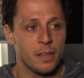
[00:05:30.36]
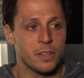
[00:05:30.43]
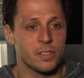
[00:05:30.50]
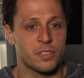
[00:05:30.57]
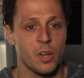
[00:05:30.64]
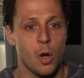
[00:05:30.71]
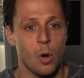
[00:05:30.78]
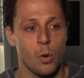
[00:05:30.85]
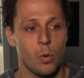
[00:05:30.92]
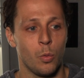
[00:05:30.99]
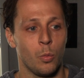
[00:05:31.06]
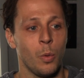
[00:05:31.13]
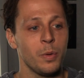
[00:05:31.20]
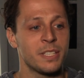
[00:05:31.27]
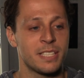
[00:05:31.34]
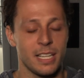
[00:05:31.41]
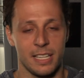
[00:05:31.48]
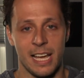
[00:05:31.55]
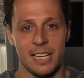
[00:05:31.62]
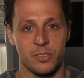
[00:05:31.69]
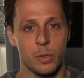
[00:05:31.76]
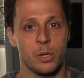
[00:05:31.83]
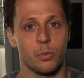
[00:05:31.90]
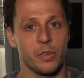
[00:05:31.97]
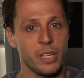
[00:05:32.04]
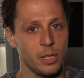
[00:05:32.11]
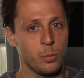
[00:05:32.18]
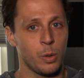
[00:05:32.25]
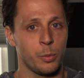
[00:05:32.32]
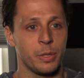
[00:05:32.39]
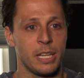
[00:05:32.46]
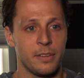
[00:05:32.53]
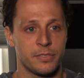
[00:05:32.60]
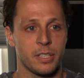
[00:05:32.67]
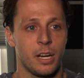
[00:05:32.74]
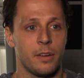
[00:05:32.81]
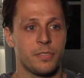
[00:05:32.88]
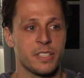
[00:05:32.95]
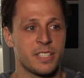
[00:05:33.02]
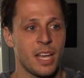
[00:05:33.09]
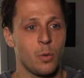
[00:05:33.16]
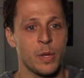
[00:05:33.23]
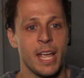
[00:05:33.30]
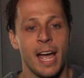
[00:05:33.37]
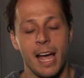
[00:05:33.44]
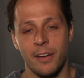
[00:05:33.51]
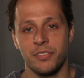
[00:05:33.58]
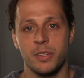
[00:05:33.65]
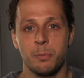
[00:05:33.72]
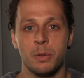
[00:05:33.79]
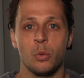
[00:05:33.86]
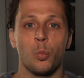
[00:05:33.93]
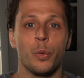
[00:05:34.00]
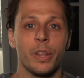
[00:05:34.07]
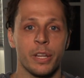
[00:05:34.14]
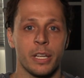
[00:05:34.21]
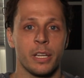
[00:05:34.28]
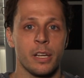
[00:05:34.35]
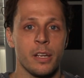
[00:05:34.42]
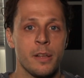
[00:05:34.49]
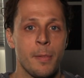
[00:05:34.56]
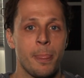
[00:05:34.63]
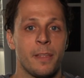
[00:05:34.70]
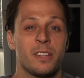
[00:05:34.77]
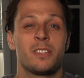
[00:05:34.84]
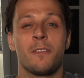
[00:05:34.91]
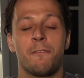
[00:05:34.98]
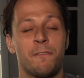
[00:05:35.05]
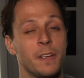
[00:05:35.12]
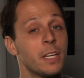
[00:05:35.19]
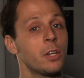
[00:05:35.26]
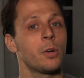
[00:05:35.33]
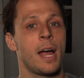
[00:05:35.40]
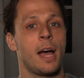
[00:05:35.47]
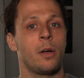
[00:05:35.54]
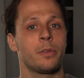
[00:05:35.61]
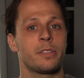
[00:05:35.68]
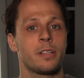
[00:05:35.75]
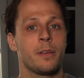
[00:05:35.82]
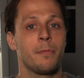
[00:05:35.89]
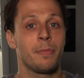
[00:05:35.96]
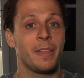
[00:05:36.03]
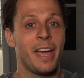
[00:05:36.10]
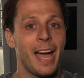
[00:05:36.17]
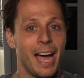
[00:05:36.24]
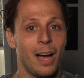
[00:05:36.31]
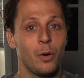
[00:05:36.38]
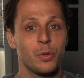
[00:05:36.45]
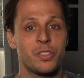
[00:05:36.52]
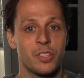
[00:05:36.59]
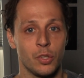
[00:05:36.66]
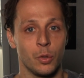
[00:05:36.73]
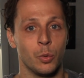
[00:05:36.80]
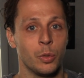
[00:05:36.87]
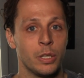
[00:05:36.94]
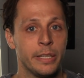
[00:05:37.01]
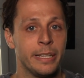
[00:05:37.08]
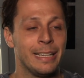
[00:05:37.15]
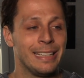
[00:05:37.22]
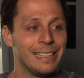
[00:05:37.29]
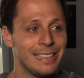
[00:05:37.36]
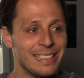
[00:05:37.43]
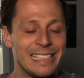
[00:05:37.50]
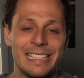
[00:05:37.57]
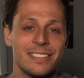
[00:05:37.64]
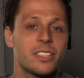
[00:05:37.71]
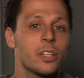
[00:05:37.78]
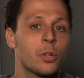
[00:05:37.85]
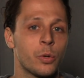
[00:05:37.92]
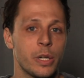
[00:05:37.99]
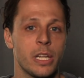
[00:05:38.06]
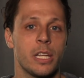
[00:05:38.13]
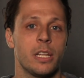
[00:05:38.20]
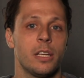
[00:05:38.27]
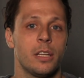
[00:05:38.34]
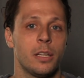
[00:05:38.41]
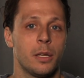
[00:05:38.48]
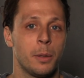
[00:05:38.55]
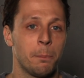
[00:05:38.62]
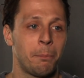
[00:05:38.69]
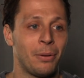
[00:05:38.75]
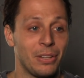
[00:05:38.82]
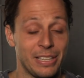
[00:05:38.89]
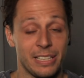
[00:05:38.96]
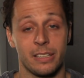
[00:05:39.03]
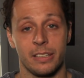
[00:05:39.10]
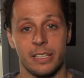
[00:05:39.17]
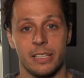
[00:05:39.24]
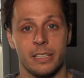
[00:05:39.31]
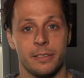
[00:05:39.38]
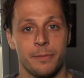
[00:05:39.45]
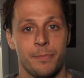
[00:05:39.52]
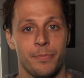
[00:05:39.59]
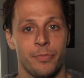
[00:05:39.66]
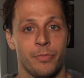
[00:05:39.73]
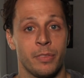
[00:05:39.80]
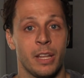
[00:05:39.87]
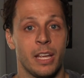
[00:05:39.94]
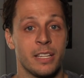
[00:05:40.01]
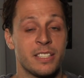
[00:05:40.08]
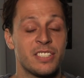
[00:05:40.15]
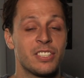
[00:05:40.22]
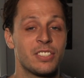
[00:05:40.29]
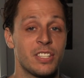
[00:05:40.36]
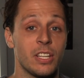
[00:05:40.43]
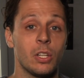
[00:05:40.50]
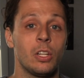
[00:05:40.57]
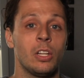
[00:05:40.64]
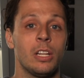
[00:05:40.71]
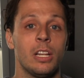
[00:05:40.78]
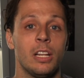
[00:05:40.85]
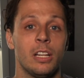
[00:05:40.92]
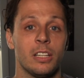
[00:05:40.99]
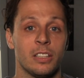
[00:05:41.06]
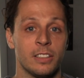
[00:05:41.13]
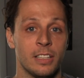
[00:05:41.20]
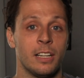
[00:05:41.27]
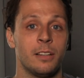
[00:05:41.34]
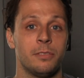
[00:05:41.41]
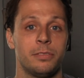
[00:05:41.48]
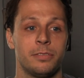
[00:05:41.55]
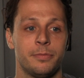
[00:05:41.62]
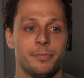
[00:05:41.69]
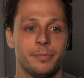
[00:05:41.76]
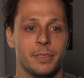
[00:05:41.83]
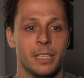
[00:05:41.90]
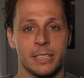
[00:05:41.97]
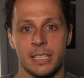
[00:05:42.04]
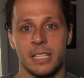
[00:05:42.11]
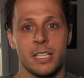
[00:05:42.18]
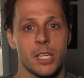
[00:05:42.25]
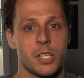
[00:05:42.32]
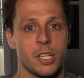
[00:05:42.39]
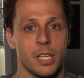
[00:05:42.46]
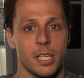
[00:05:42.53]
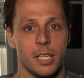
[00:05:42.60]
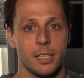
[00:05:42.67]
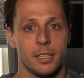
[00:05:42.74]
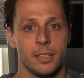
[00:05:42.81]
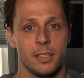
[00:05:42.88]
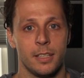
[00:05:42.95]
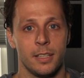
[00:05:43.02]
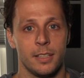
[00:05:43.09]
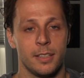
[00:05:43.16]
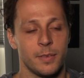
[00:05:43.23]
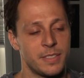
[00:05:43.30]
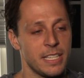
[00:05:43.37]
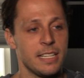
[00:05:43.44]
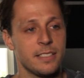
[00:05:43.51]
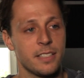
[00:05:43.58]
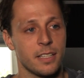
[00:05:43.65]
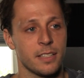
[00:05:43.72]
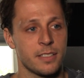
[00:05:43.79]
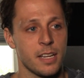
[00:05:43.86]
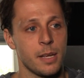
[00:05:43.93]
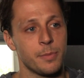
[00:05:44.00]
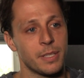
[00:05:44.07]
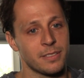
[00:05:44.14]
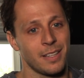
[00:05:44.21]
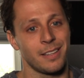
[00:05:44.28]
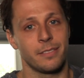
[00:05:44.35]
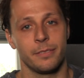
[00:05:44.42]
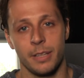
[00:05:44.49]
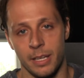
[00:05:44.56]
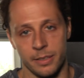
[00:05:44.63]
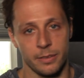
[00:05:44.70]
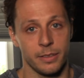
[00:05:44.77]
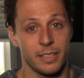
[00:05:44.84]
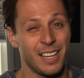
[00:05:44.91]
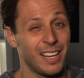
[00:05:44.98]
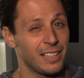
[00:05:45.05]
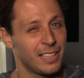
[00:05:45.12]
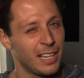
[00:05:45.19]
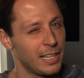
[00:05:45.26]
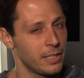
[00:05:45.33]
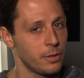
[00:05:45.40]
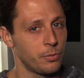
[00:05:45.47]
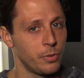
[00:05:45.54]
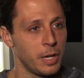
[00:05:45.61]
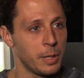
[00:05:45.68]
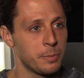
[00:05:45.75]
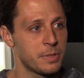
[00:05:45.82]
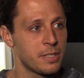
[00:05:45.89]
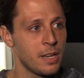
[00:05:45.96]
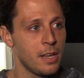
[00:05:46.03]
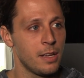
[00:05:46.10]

So what we said last week, really where we left off, is that we have to be willing to figure out how to disagree politically and still love unconditionally. Now it's easy to say because, like, I don't know, kind of rhymes,